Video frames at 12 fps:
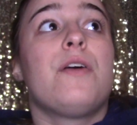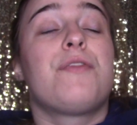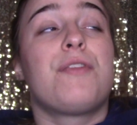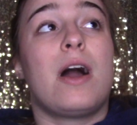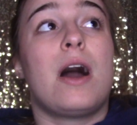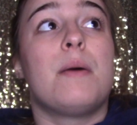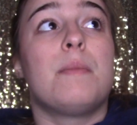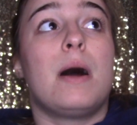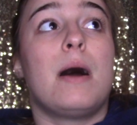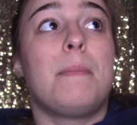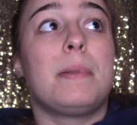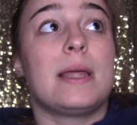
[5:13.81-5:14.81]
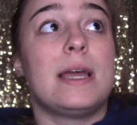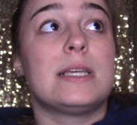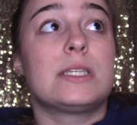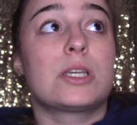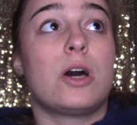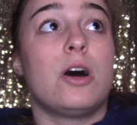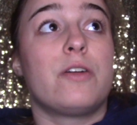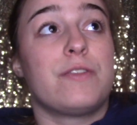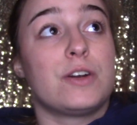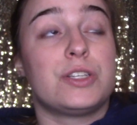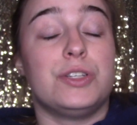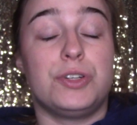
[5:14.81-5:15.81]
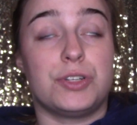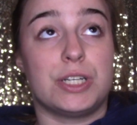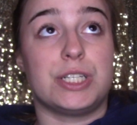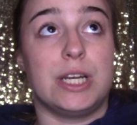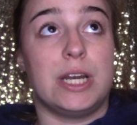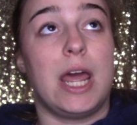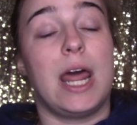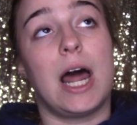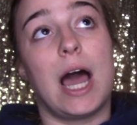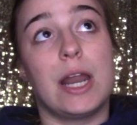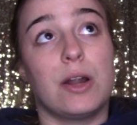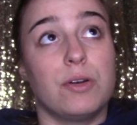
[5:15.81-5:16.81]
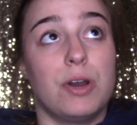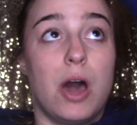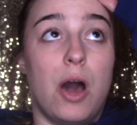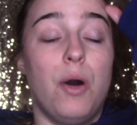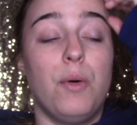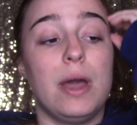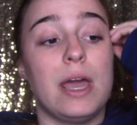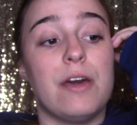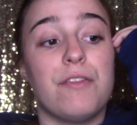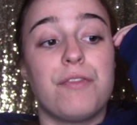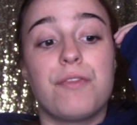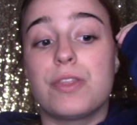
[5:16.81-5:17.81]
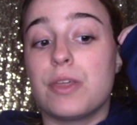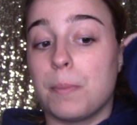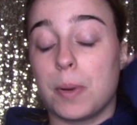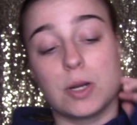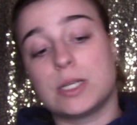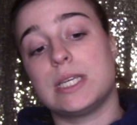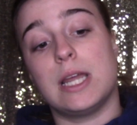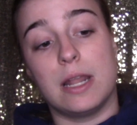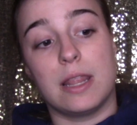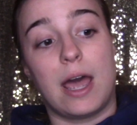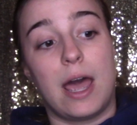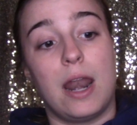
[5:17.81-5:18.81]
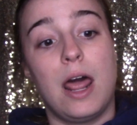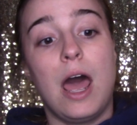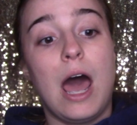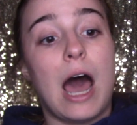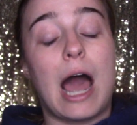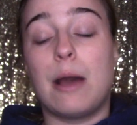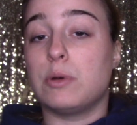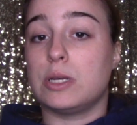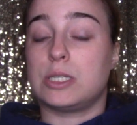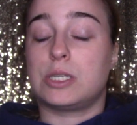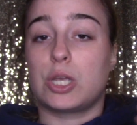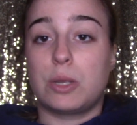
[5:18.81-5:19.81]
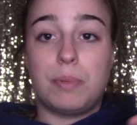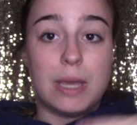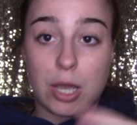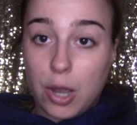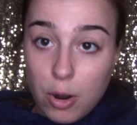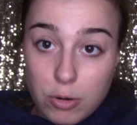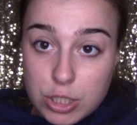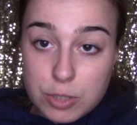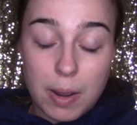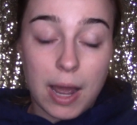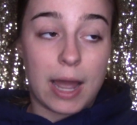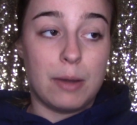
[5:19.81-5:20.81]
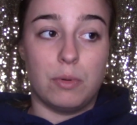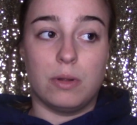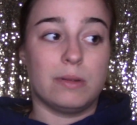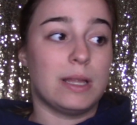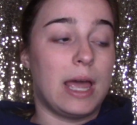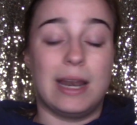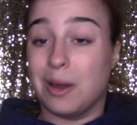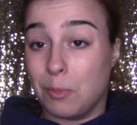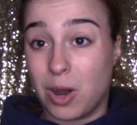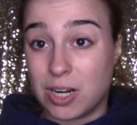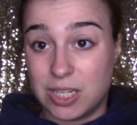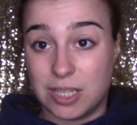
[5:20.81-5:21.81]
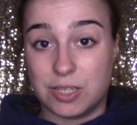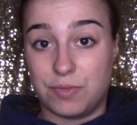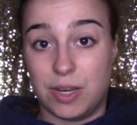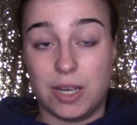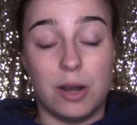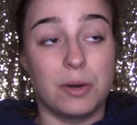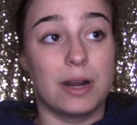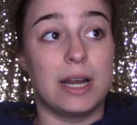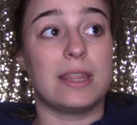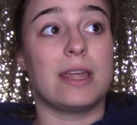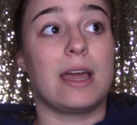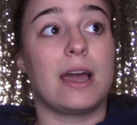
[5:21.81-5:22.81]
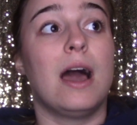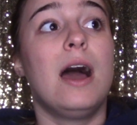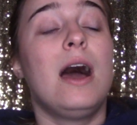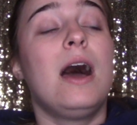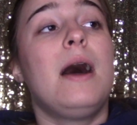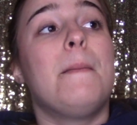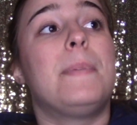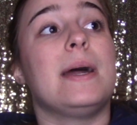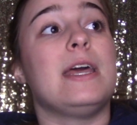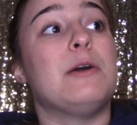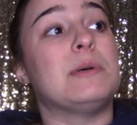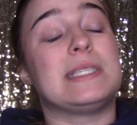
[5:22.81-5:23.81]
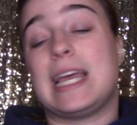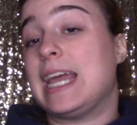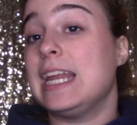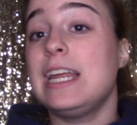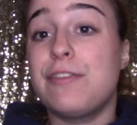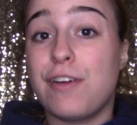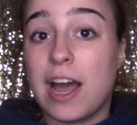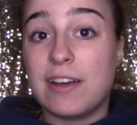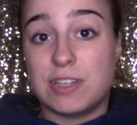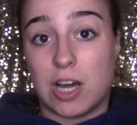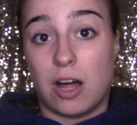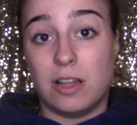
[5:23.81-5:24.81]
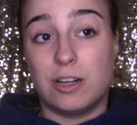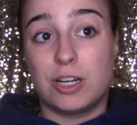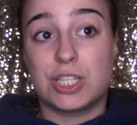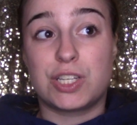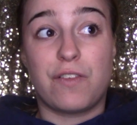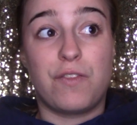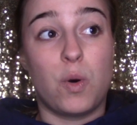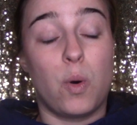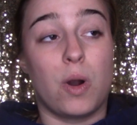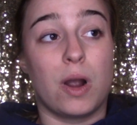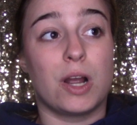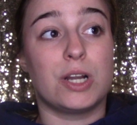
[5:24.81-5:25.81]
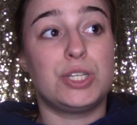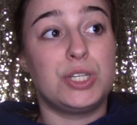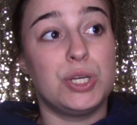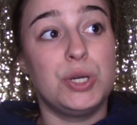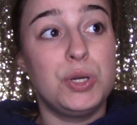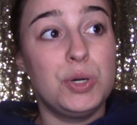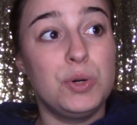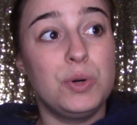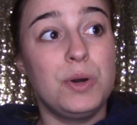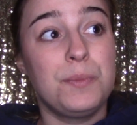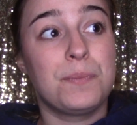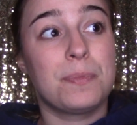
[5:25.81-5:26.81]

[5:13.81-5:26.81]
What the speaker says: from a place called First Nutrition, and I don't know if the person that I was being coached by will end up watching this video or anything, but it was $85 for 2